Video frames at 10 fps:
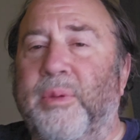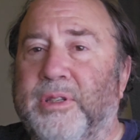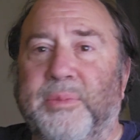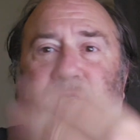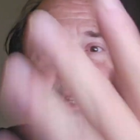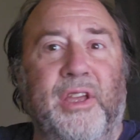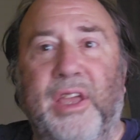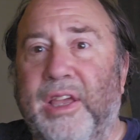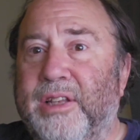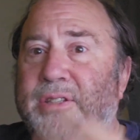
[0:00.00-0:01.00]
Could be some
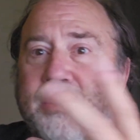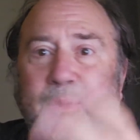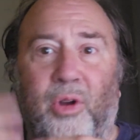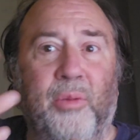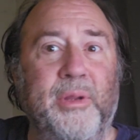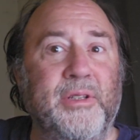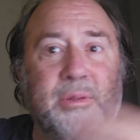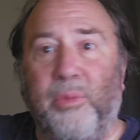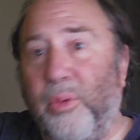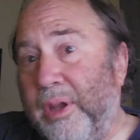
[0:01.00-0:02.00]
CIA, some Army,
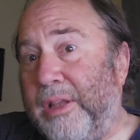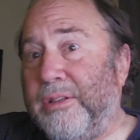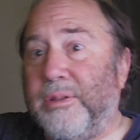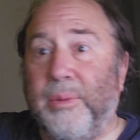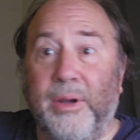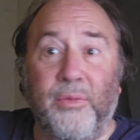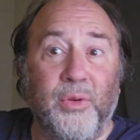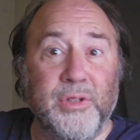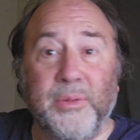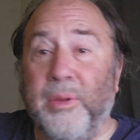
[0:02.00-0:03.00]
some Marines, some Air
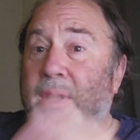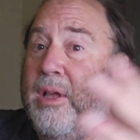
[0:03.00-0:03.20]
Force, some